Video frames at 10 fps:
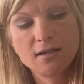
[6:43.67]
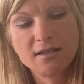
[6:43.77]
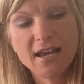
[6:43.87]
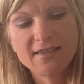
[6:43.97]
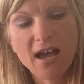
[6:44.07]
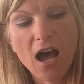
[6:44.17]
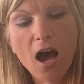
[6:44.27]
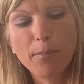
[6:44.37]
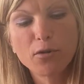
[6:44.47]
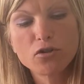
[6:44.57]
Take the
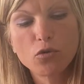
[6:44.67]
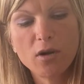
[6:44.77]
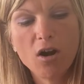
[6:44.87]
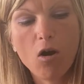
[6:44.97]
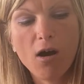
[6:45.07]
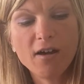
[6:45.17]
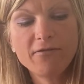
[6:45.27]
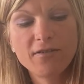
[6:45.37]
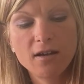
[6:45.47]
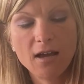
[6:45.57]
upper joint
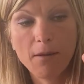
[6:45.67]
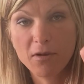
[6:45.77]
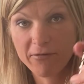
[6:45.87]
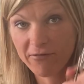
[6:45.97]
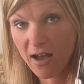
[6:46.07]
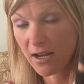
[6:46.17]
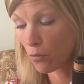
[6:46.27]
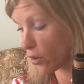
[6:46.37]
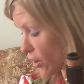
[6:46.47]
off. I'm gonna find